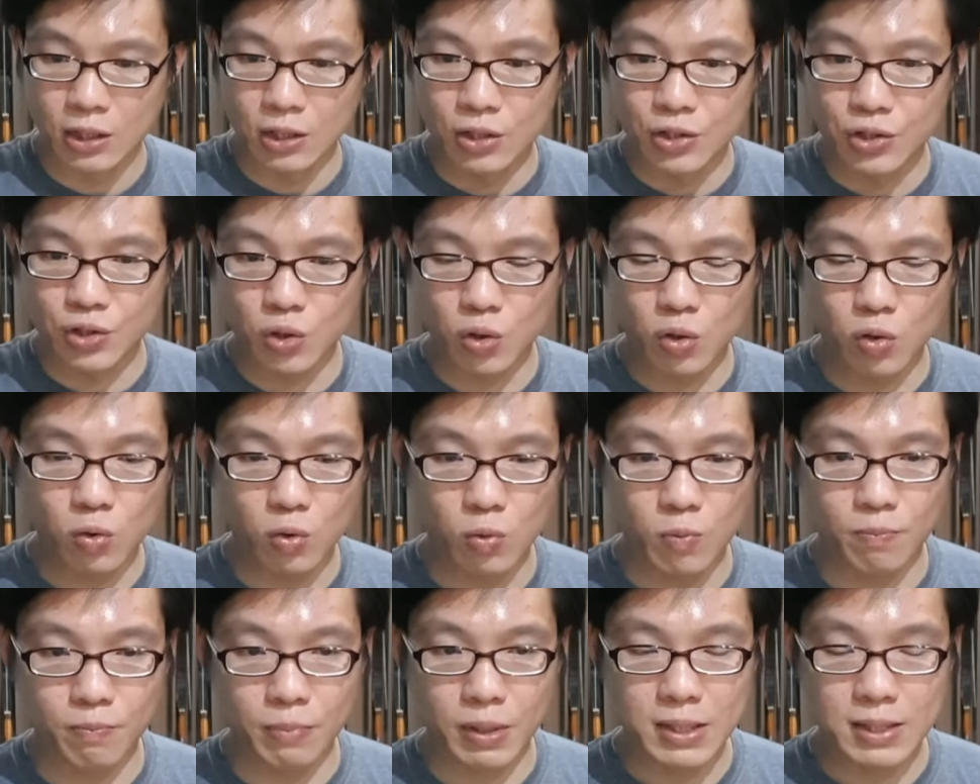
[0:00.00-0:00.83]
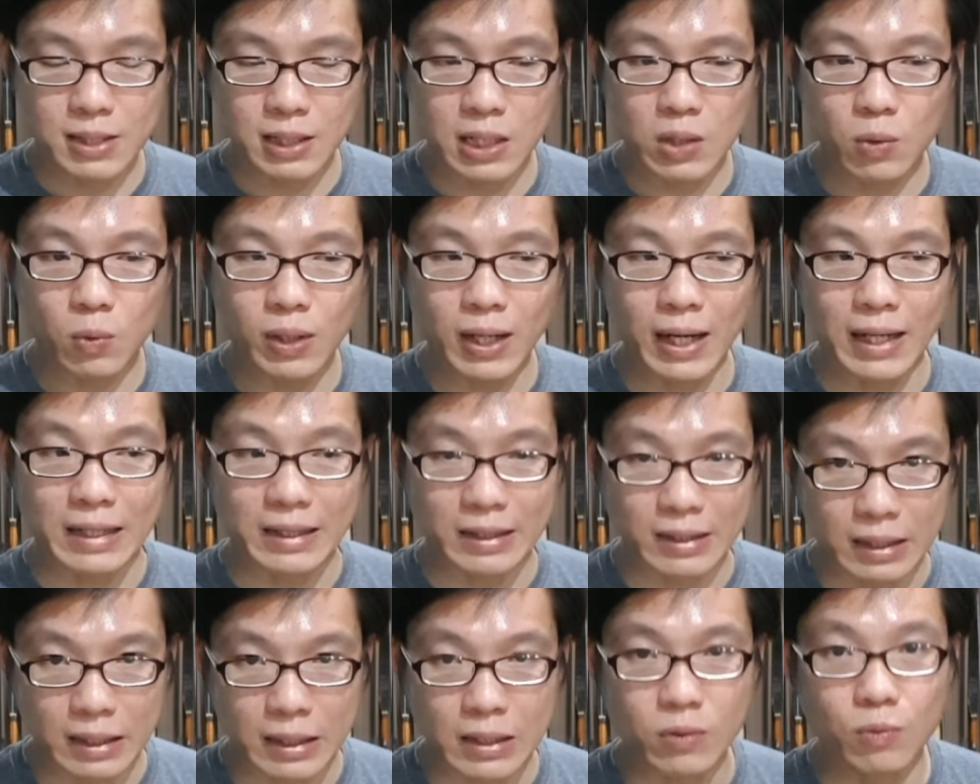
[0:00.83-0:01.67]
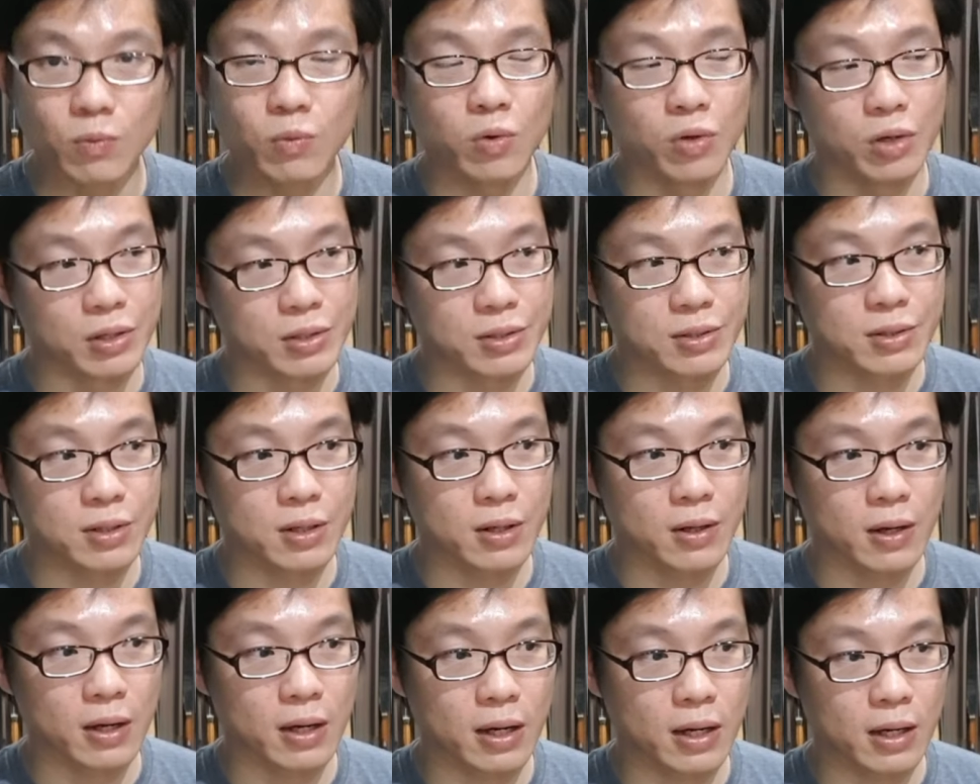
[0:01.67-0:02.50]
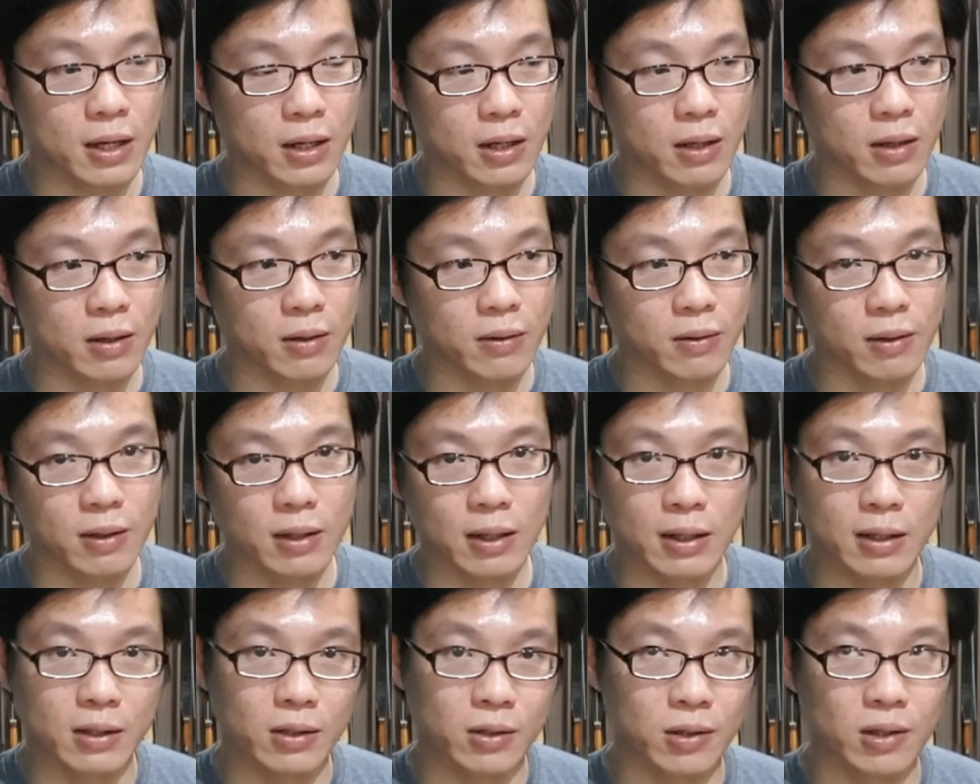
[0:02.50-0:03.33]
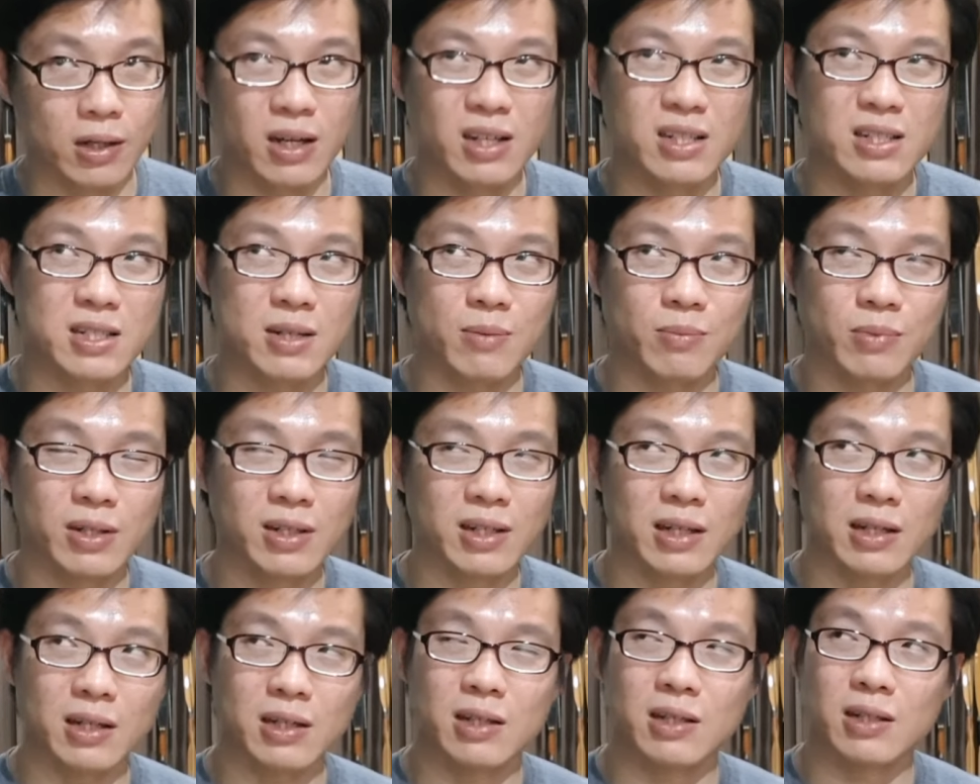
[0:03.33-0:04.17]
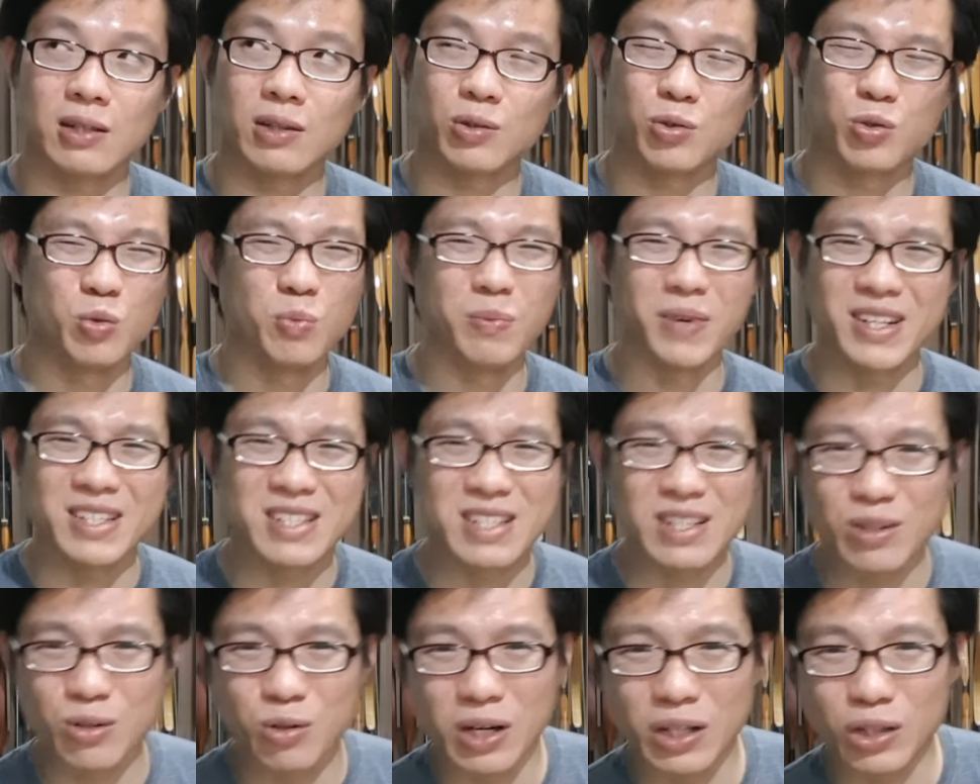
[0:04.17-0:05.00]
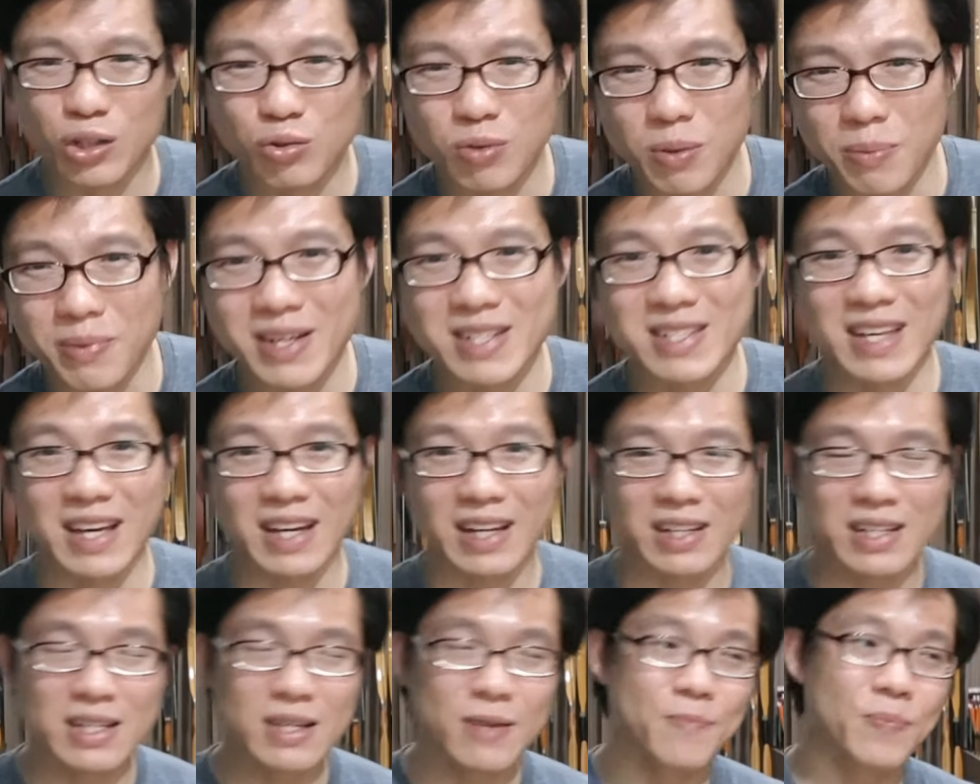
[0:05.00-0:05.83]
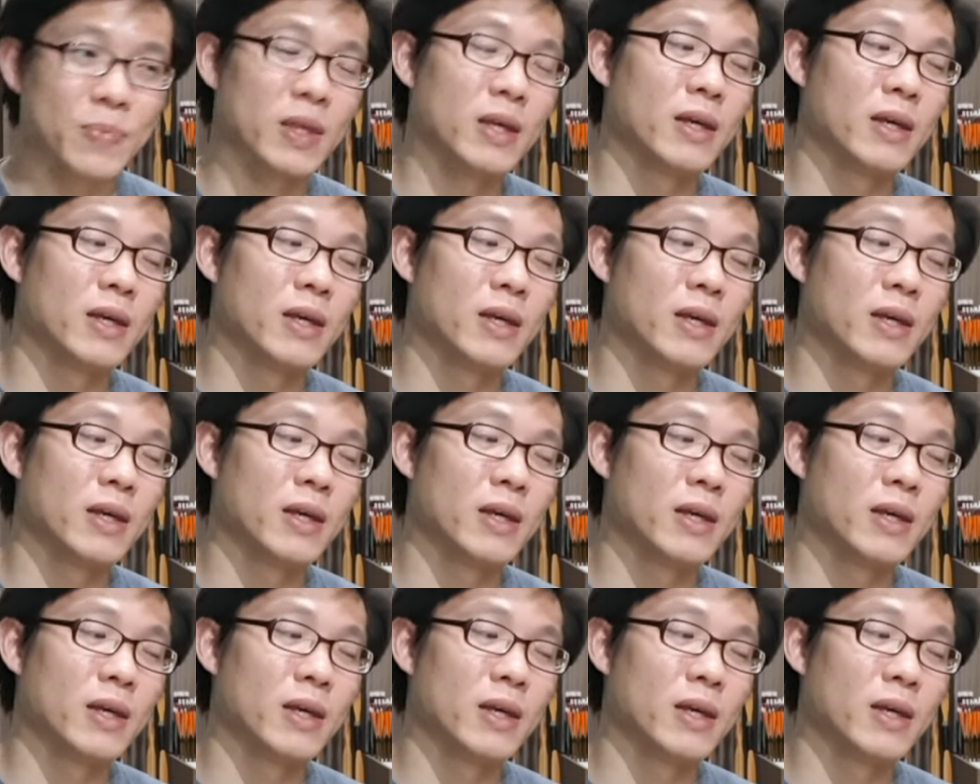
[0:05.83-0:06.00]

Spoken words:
So basically what I did was something like 2 months ago, I don't remember exactly.